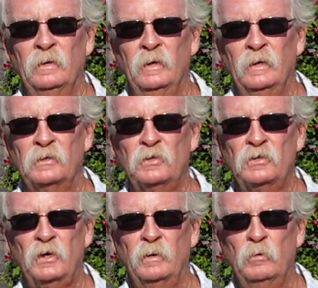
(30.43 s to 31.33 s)
And
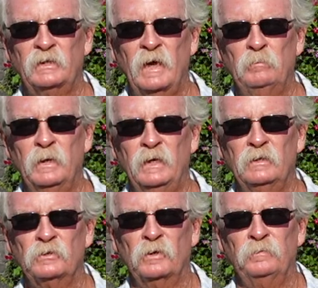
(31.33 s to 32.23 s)
essentially what that
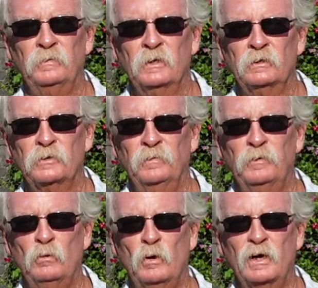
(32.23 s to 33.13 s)
means is
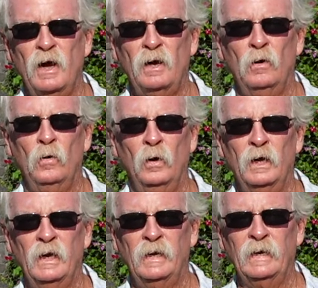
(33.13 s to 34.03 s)
if you are not
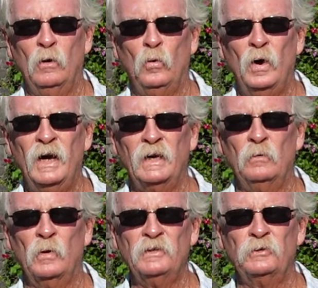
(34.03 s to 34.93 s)
a Hawaii
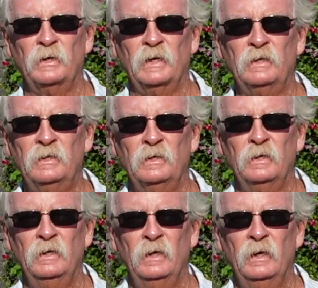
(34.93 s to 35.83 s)
resident
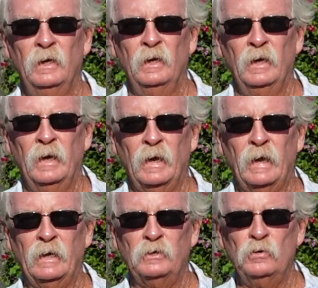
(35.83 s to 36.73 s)

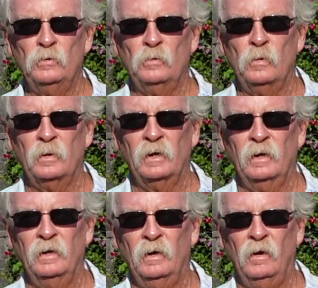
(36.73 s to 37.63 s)
and you
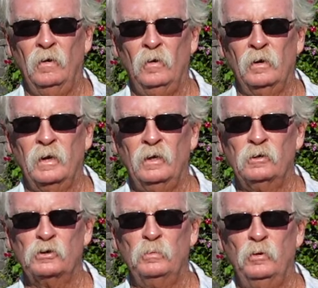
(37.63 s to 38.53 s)
aren't
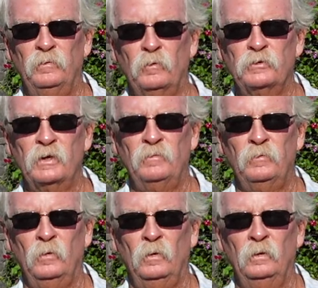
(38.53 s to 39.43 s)
eligible for
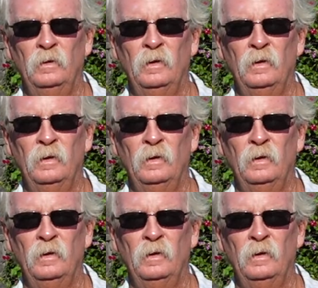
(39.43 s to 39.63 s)
several